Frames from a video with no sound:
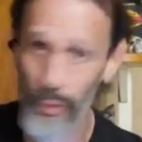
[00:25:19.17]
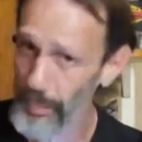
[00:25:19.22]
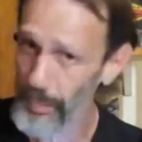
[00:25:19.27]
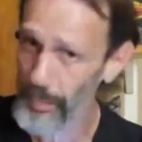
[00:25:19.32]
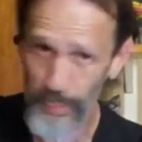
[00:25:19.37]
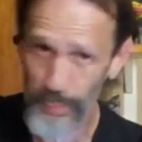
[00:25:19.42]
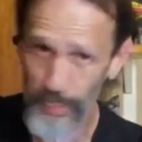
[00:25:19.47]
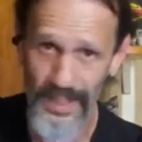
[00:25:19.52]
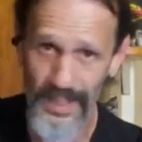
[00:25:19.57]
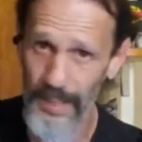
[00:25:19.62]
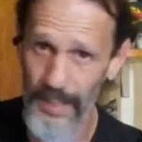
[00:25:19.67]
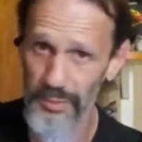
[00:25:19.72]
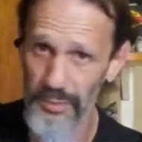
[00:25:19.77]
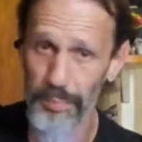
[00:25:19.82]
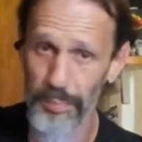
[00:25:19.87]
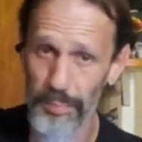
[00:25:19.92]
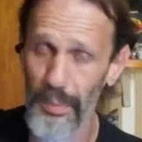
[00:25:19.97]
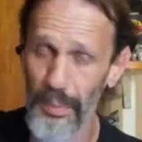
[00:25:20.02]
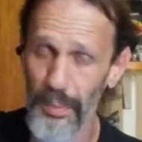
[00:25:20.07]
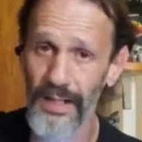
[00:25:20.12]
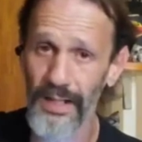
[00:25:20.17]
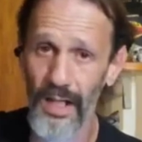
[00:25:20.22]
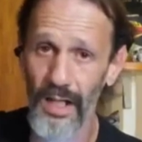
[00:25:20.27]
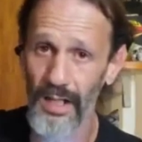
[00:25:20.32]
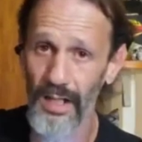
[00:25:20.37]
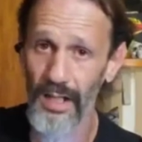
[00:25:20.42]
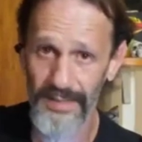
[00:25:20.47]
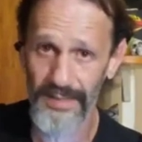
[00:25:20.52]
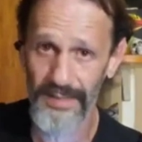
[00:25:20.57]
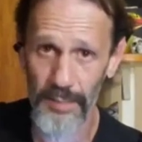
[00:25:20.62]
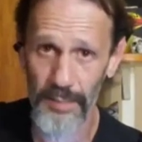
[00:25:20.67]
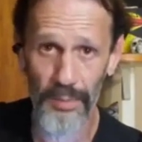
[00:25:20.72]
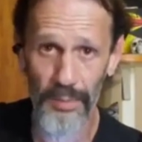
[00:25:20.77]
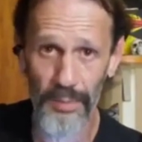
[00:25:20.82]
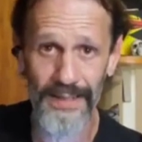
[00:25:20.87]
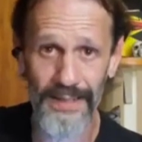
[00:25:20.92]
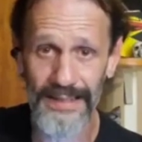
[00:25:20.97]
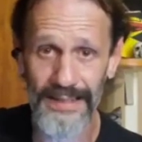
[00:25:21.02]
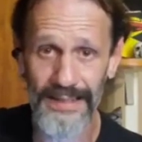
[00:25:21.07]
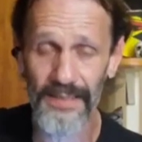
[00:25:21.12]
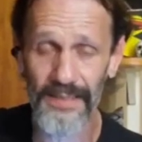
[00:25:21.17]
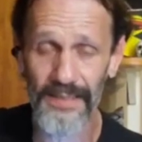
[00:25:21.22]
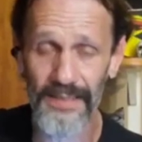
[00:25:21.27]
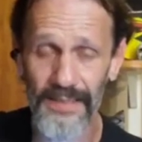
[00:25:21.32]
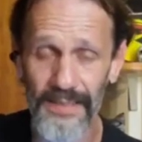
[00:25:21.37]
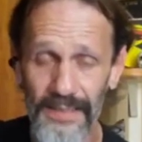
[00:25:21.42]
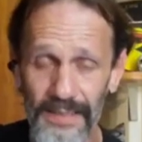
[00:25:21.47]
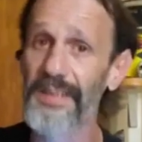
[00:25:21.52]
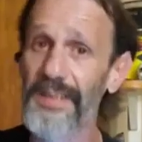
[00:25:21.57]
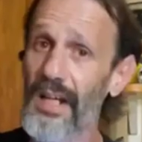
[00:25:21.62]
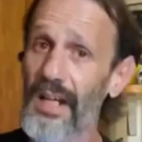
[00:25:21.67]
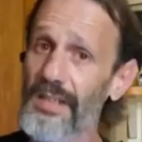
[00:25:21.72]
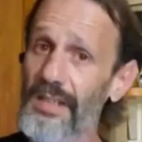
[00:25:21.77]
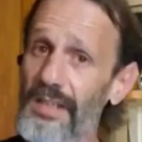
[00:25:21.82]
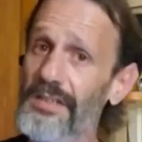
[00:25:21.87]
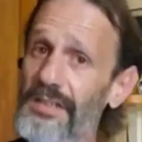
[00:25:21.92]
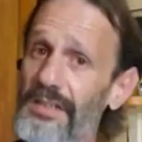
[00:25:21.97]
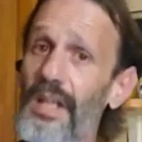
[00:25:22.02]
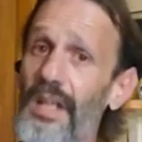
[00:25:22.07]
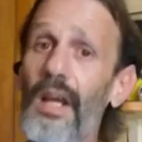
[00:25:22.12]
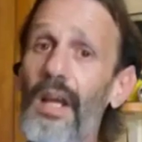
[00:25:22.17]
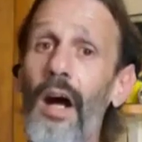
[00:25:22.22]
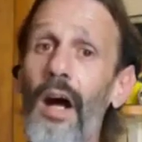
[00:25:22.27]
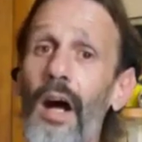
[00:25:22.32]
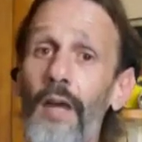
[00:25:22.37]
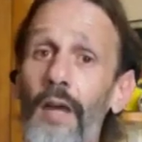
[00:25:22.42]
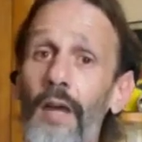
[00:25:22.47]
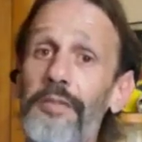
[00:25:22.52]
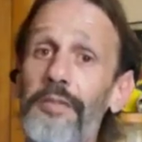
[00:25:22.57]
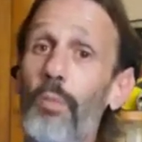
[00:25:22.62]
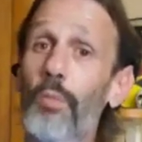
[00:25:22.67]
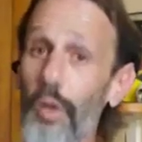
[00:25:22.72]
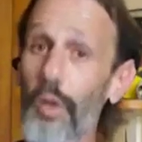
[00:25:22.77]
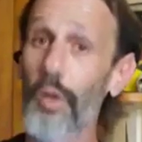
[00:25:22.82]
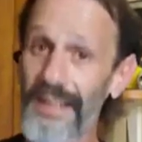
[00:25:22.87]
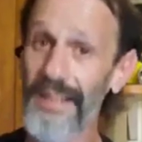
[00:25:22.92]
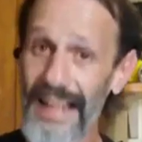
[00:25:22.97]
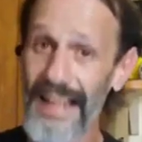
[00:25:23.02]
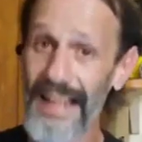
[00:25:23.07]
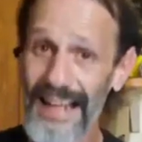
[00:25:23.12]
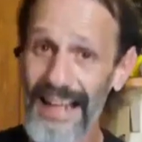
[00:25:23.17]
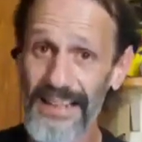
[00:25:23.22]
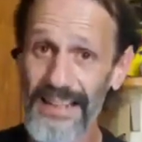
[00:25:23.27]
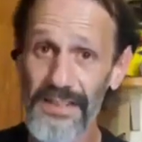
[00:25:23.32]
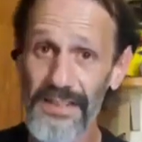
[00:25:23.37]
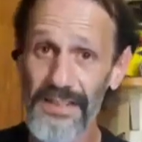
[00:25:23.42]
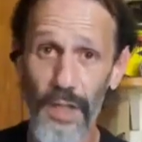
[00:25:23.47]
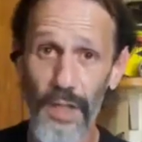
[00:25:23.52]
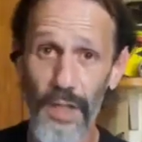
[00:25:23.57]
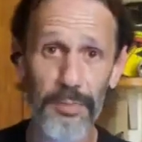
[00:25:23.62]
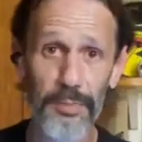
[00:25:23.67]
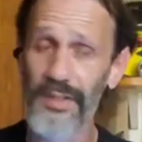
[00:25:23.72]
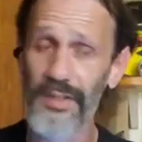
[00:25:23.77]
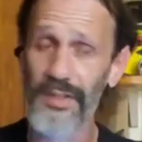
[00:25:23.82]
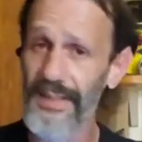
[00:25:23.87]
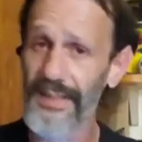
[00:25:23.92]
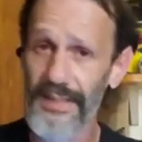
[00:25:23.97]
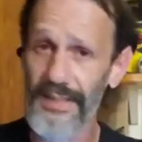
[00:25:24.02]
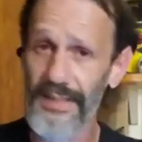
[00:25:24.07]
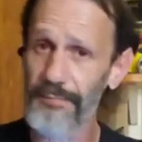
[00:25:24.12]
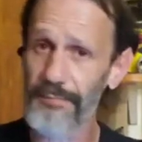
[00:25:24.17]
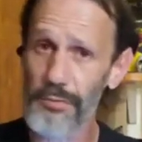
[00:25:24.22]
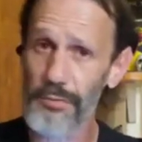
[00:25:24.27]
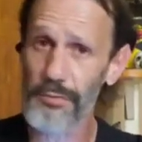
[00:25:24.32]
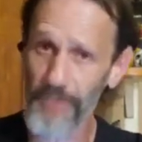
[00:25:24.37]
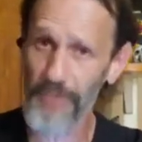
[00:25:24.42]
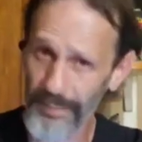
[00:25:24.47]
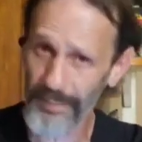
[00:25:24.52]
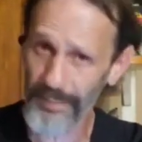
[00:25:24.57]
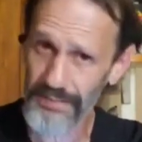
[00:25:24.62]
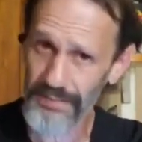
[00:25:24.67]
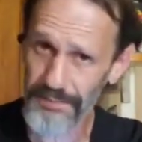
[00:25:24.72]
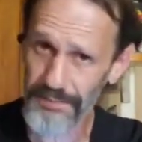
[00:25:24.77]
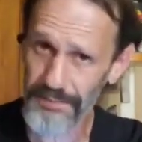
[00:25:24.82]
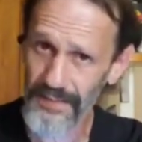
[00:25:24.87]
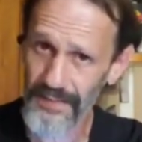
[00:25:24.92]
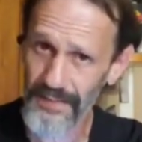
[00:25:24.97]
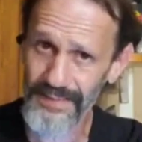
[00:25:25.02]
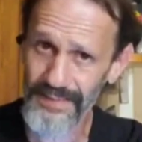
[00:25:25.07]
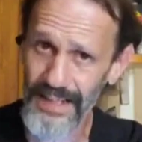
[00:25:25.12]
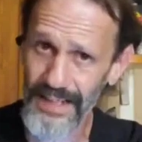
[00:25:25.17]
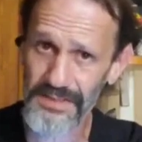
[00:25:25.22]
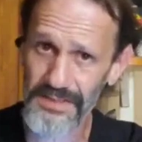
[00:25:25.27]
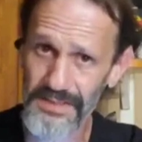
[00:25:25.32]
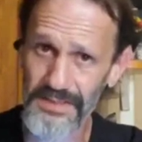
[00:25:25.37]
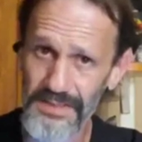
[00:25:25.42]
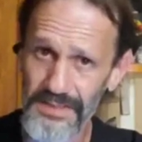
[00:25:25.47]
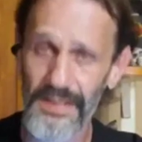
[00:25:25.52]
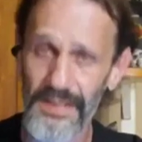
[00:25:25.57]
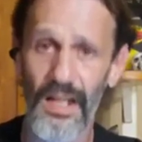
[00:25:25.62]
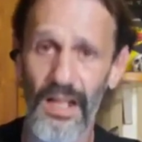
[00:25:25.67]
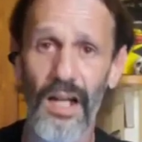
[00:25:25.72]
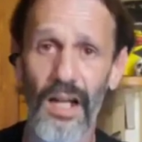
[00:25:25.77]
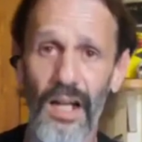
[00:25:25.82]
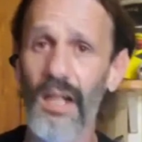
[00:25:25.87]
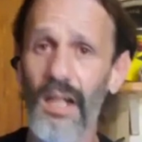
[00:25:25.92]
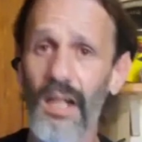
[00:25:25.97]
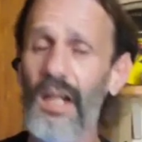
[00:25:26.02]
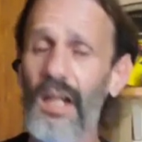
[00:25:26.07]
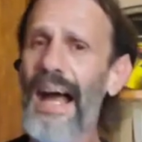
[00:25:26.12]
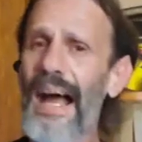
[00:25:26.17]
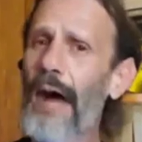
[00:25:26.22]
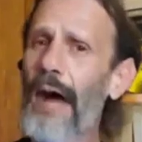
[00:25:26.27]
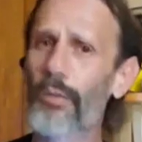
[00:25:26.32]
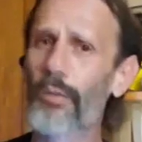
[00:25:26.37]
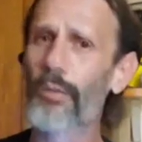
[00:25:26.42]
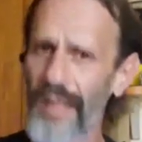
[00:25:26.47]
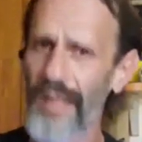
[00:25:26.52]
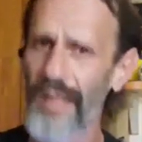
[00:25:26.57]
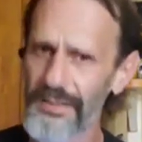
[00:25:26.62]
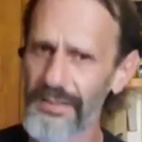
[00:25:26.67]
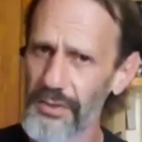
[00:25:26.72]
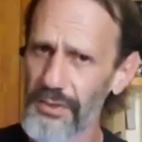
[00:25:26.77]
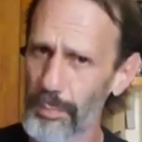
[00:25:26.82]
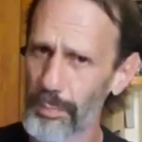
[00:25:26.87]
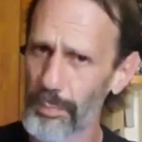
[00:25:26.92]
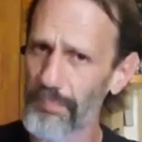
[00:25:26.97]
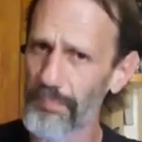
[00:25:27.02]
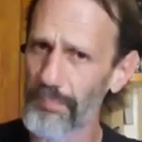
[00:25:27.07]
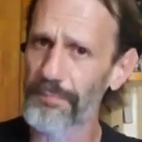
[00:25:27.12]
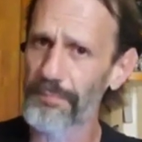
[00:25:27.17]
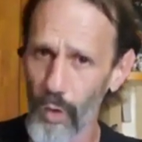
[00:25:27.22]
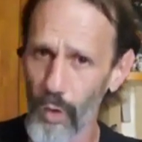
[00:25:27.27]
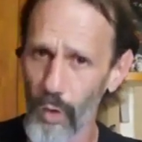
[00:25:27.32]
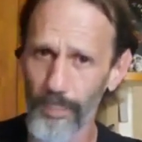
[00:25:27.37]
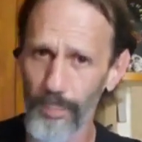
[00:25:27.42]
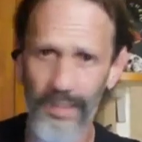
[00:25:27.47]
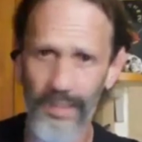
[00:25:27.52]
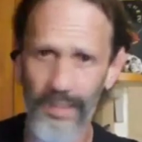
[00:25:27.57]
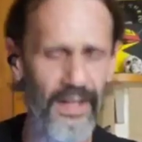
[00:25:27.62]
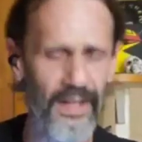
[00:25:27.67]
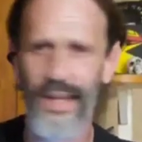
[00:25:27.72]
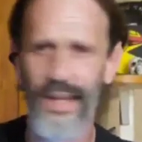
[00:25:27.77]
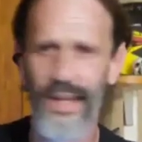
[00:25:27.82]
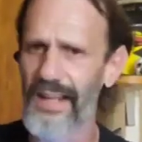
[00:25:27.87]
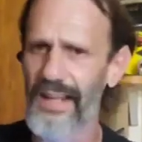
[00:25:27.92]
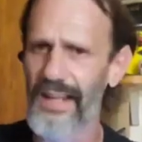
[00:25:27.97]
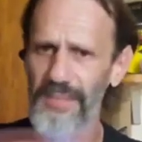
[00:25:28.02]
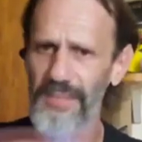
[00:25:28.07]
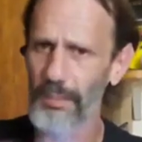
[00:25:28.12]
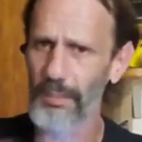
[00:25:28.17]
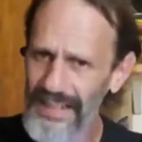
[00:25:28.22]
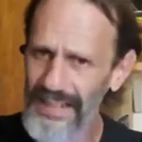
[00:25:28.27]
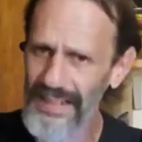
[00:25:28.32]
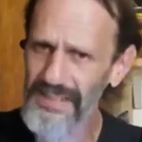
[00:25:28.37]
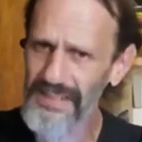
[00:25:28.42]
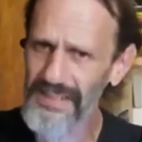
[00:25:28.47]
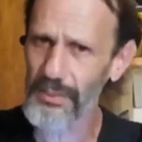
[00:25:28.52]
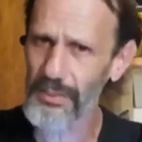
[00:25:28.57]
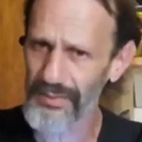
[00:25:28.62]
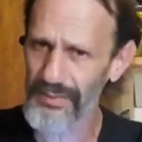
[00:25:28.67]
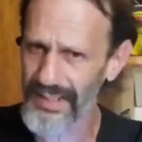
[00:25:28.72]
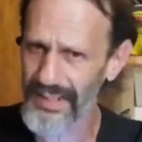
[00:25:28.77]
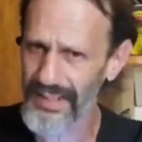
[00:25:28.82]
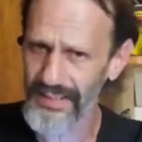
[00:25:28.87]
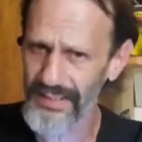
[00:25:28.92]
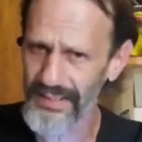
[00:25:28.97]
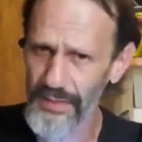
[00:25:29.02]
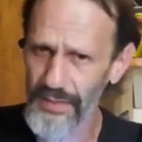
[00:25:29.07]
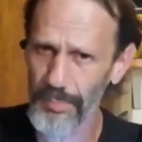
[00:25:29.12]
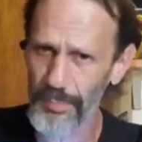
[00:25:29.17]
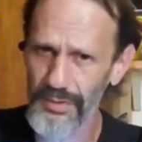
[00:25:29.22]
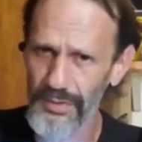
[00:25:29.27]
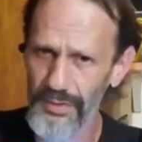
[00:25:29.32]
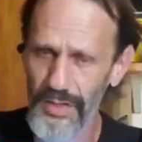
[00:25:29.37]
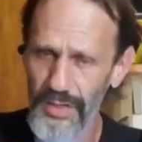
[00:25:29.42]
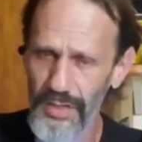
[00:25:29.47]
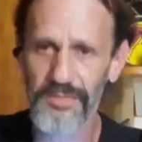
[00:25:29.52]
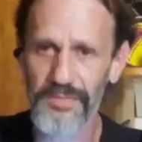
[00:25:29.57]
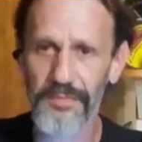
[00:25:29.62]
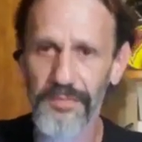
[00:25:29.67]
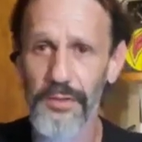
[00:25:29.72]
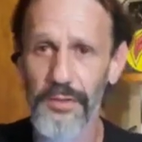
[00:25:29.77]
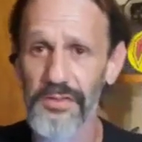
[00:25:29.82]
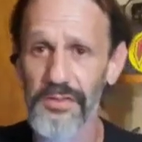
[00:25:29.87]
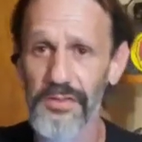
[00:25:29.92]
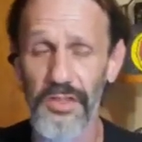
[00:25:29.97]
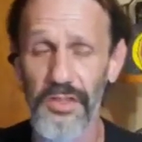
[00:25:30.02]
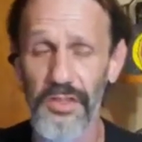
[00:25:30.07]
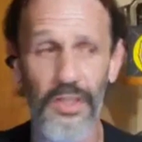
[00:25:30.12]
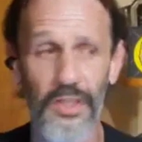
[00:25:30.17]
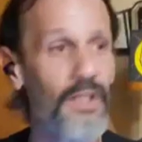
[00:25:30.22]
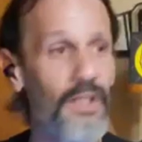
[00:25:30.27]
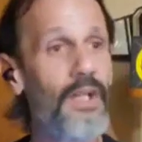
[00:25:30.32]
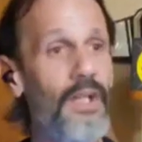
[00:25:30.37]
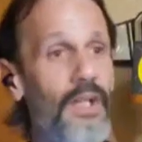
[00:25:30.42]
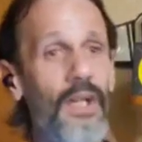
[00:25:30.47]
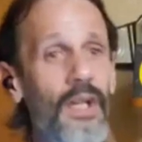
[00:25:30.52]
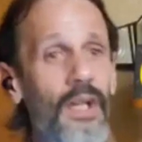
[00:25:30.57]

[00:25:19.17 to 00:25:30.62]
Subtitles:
multiple times with King Brian Anthony, because of your work in NEW, and they give you so many fantastic outlets to perform in. It's amazing what the NEW does for you, sir.